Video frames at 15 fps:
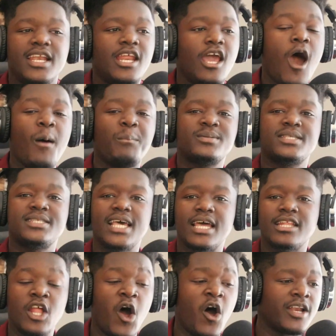They're
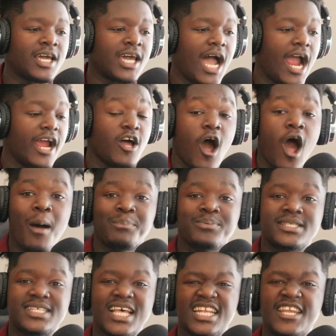upset. They're on the kind of
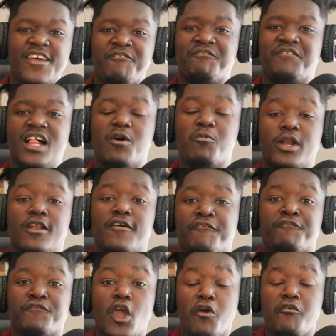upset. They're filled with the
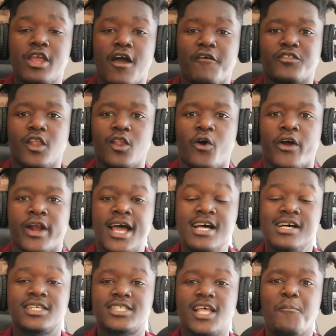fury of the Lord.
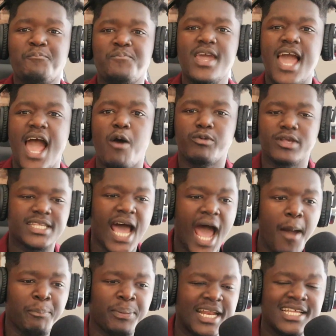Something always
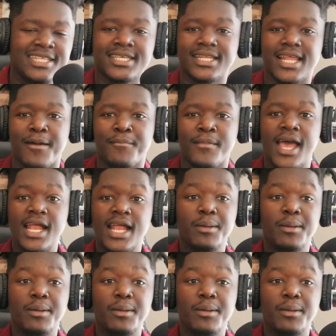happening to them.